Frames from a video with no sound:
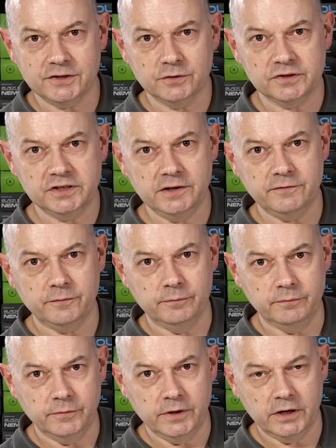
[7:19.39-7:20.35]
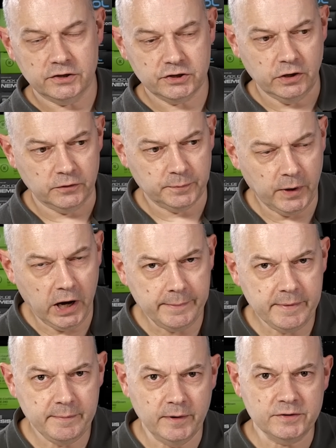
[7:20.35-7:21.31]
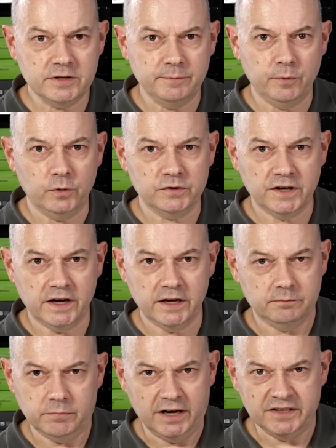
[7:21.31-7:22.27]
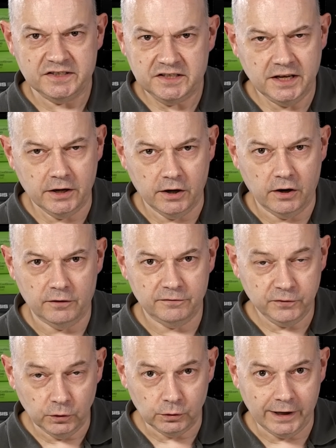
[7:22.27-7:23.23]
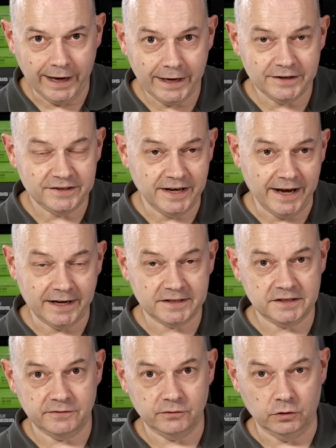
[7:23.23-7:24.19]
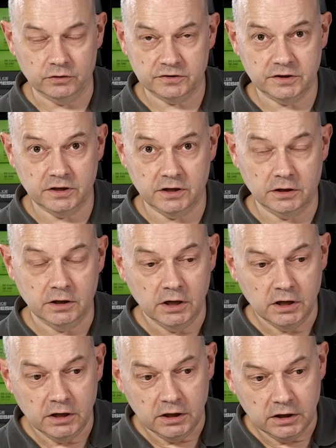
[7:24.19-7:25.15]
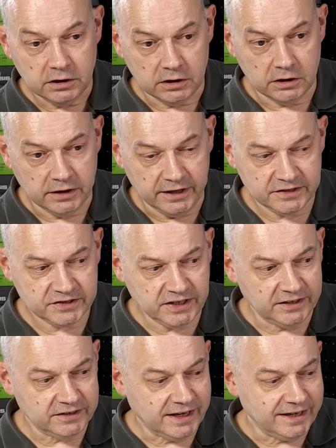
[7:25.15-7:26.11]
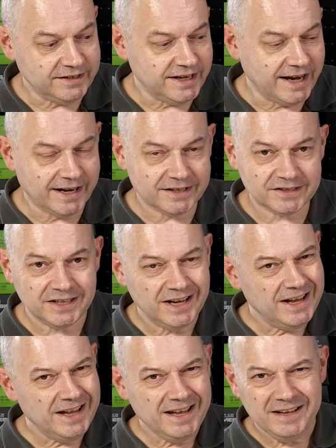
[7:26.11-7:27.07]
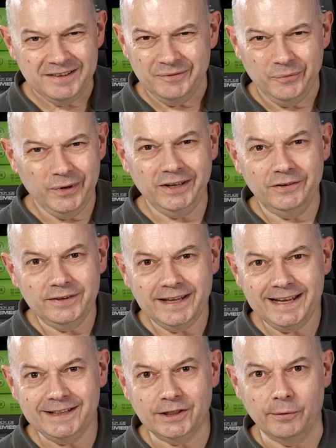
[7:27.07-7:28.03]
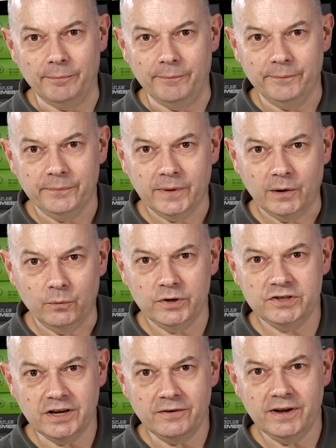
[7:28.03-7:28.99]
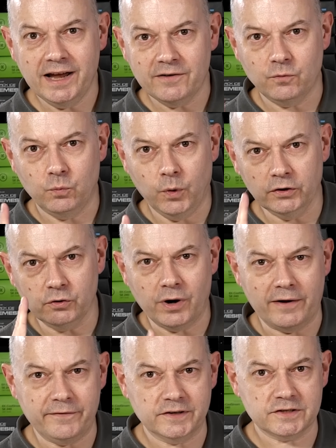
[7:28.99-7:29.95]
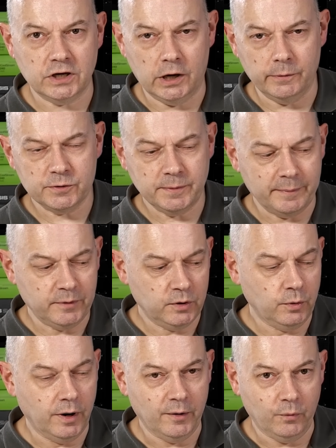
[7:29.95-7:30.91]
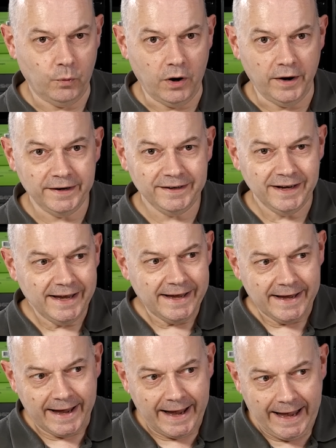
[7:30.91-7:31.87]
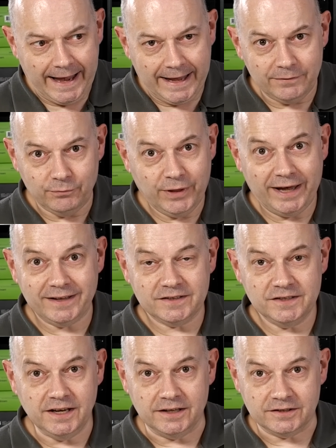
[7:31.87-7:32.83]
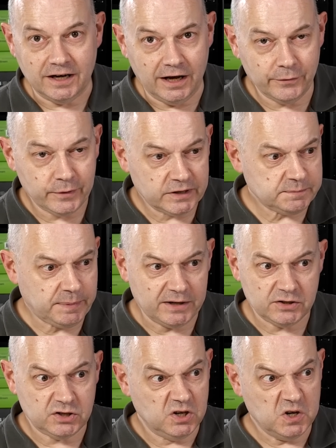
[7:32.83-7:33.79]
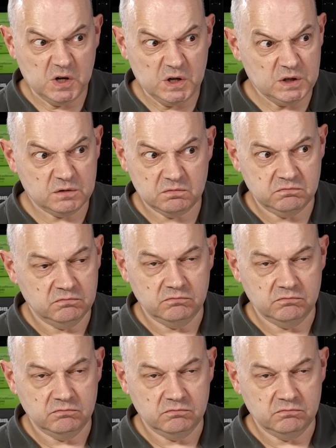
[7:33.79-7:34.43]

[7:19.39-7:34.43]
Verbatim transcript: you'll see from the shelves behind me, most of the boards I see are full ATX, if not extended ATX. We don't need them. We generally have one graphics card, which might be quite wide, and that's it. Other expansion cards,